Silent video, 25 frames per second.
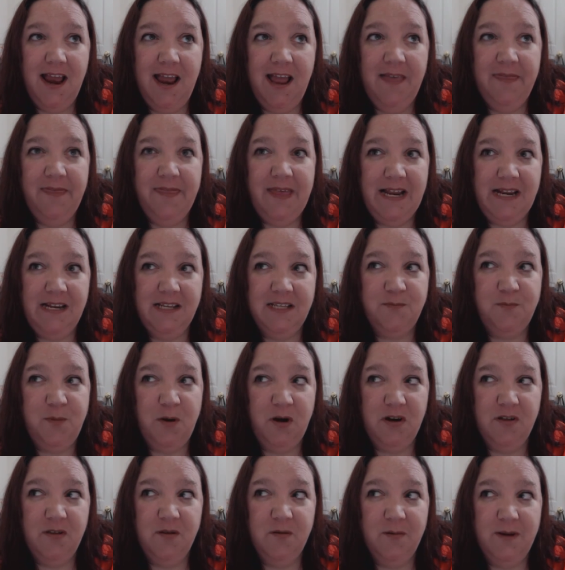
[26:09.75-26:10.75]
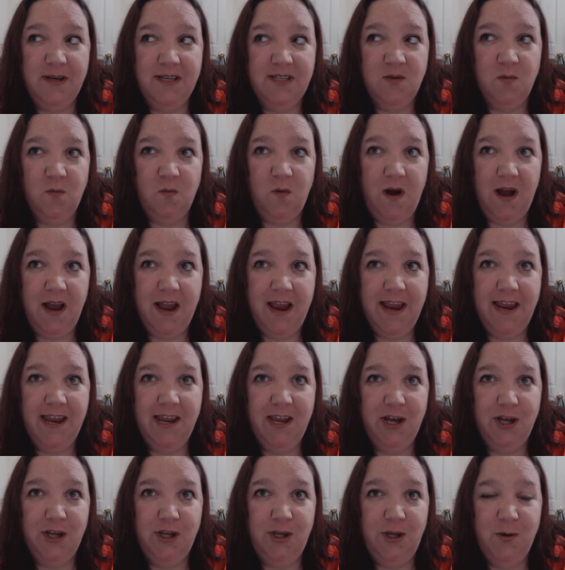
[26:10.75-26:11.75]
And that is part of the reason
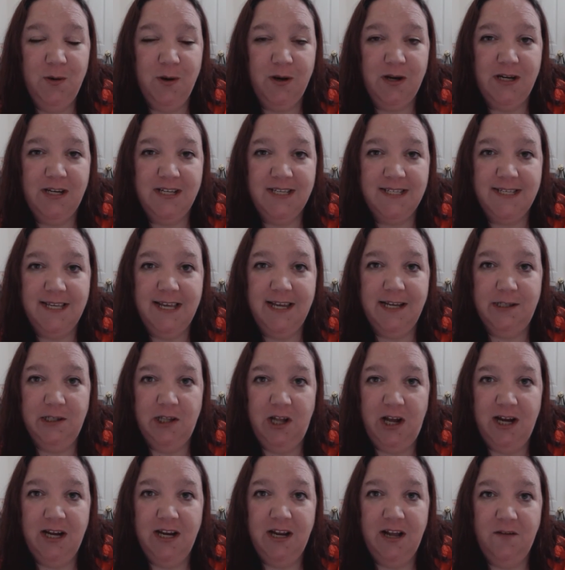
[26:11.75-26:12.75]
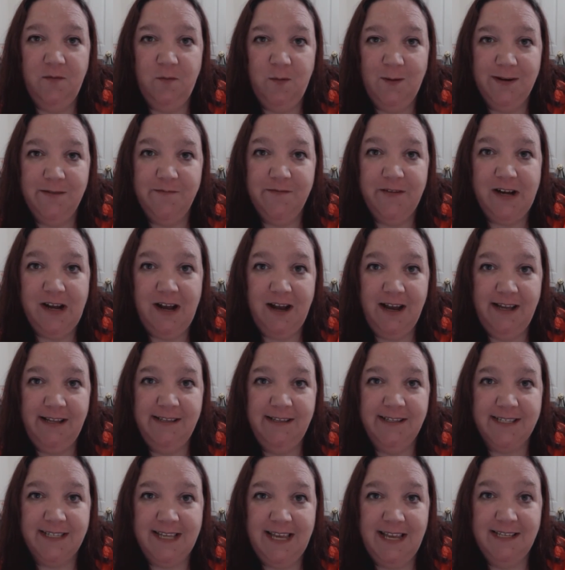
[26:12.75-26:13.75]
why you are going to see a lot of
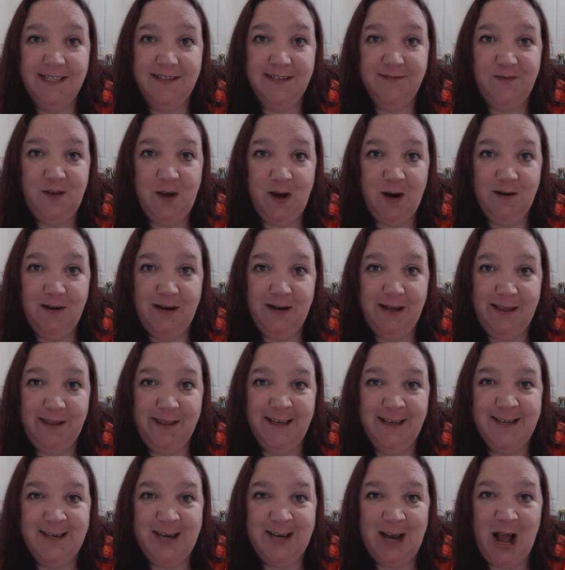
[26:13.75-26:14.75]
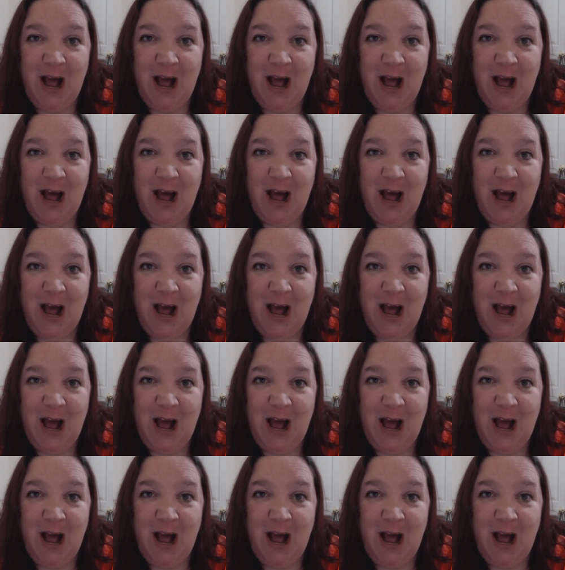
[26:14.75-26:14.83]
one-of-a-kind skeins of yarn in the